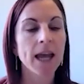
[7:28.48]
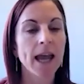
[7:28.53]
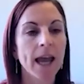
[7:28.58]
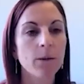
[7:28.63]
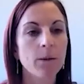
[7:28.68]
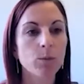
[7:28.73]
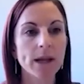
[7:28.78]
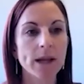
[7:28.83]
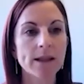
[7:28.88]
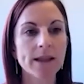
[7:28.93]

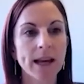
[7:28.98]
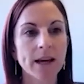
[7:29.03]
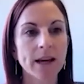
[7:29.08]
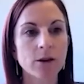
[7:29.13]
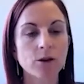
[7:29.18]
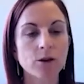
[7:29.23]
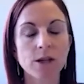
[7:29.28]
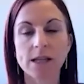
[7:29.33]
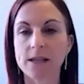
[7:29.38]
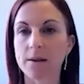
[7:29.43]
And when they
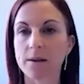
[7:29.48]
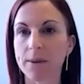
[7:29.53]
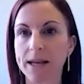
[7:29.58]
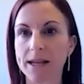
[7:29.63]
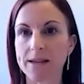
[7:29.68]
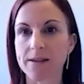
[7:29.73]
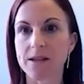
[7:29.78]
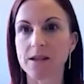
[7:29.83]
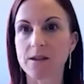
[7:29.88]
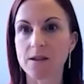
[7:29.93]
looked at the
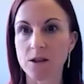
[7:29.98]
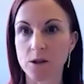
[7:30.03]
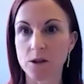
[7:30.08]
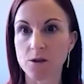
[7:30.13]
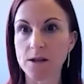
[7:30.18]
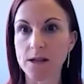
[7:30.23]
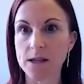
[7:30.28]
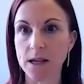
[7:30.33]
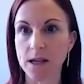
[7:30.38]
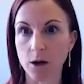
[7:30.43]
medicines
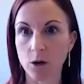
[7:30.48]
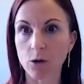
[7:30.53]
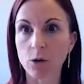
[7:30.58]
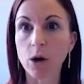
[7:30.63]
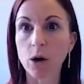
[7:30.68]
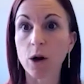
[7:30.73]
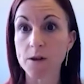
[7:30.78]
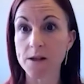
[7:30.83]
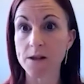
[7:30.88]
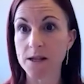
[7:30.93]
use
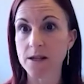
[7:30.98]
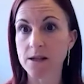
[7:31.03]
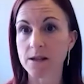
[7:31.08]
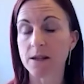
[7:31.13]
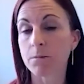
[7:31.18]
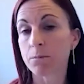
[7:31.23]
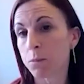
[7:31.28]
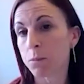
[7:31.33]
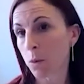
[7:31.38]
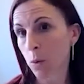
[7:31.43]
across
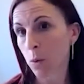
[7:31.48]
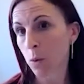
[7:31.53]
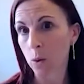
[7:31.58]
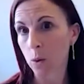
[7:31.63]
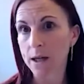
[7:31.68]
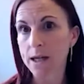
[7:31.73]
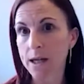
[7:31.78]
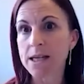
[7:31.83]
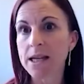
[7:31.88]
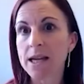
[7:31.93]
the
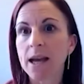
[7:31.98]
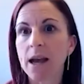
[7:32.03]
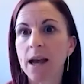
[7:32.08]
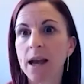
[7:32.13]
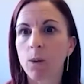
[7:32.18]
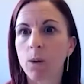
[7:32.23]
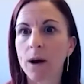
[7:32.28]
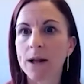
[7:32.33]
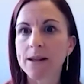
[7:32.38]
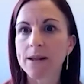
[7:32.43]
board,
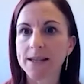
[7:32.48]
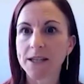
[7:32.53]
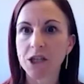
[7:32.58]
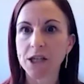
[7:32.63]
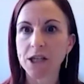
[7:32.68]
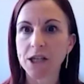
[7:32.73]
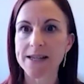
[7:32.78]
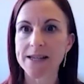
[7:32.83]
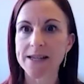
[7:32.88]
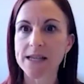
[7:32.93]
once
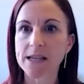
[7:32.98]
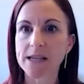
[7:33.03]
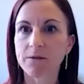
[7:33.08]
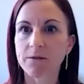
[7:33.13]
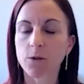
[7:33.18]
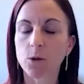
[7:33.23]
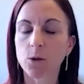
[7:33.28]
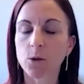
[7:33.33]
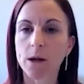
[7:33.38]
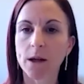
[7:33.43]
adjusted
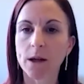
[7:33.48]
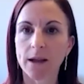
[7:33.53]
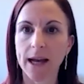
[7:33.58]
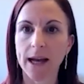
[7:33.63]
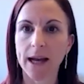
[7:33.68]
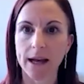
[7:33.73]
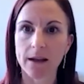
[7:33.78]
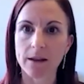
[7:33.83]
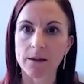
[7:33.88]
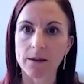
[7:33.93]
for
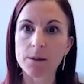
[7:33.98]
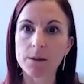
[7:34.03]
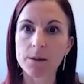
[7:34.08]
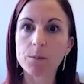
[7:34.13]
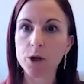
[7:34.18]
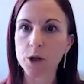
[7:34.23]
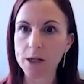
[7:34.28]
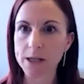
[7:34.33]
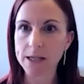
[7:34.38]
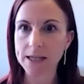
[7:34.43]
the
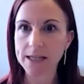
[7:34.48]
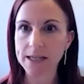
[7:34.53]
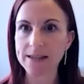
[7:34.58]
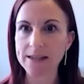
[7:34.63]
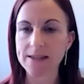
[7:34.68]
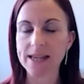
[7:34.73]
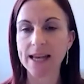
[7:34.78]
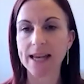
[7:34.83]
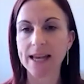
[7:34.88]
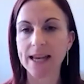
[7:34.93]
burden of
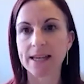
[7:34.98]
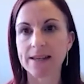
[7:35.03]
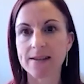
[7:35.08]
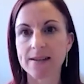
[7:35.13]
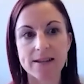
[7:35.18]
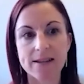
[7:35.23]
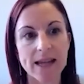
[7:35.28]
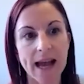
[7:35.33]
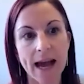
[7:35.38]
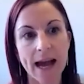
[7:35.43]

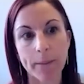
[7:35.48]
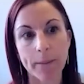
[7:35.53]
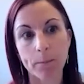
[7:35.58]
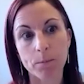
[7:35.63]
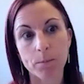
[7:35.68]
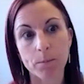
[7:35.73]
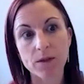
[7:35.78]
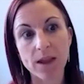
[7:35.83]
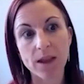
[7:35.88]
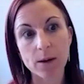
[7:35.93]
disease,
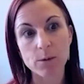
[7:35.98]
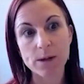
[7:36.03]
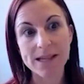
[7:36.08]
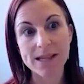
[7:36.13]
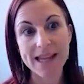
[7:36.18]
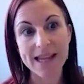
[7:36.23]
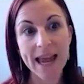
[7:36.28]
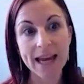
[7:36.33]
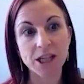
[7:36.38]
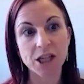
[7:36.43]
there was
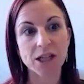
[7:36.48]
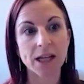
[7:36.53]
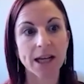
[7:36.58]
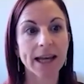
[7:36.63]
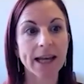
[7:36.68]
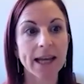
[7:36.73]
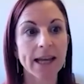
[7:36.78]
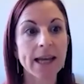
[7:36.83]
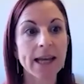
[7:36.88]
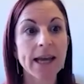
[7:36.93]

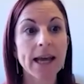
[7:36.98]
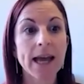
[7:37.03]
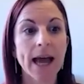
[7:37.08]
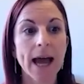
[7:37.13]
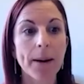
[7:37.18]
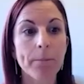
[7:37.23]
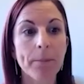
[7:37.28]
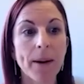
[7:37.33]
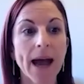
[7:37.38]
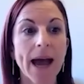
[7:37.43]
actually
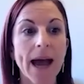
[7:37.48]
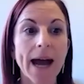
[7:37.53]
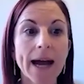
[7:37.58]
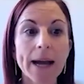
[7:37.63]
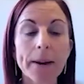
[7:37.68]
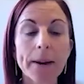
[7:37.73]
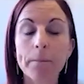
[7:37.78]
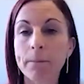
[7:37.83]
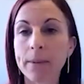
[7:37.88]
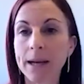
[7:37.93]

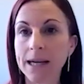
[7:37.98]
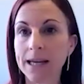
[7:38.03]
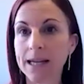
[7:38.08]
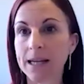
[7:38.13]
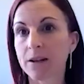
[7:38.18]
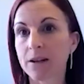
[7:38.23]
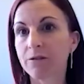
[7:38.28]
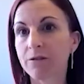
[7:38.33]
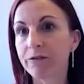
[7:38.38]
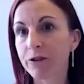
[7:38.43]
about 1
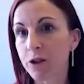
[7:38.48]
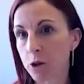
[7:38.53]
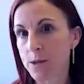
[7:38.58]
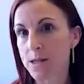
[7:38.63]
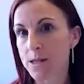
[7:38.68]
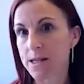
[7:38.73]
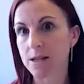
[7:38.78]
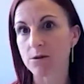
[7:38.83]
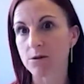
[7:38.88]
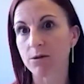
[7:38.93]
million
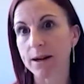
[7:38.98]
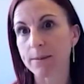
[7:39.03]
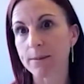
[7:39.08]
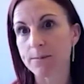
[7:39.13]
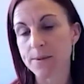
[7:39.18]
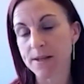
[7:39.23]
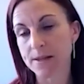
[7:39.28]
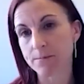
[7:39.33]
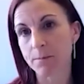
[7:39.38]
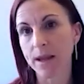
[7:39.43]
fewer
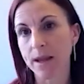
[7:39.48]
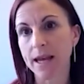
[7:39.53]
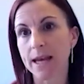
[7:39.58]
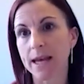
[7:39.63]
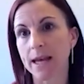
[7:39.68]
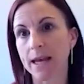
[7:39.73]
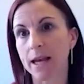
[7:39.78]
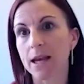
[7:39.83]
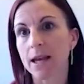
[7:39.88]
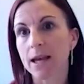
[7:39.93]
scripts
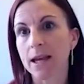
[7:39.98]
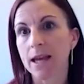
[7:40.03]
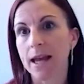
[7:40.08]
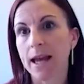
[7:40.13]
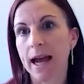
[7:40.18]
being